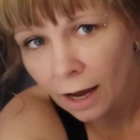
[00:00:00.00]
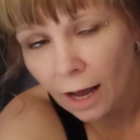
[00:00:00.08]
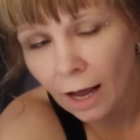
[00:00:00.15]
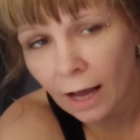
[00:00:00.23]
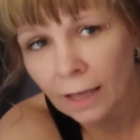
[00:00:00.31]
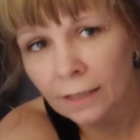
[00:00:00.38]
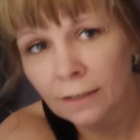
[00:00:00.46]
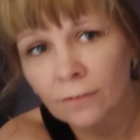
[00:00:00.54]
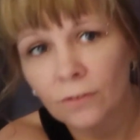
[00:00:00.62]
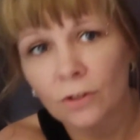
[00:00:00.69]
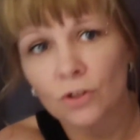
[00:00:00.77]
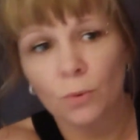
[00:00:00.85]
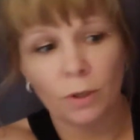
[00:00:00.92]
on
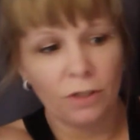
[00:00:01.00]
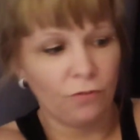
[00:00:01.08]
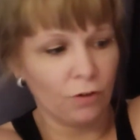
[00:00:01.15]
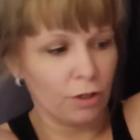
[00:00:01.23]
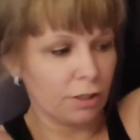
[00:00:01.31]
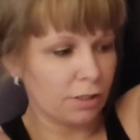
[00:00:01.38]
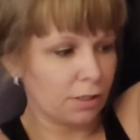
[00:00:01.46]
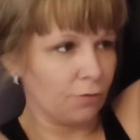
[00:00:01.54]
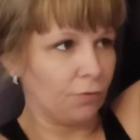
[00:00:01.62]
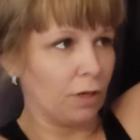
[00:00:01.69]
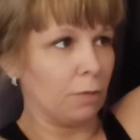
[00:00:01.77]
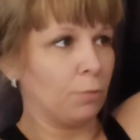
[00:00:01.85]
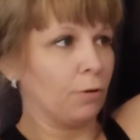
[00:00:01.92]
the 21st
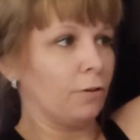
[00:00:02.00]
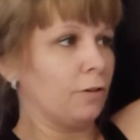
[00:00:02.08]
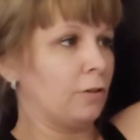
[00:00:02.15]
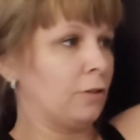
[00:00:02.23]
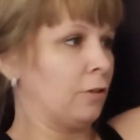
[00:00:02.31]
of April.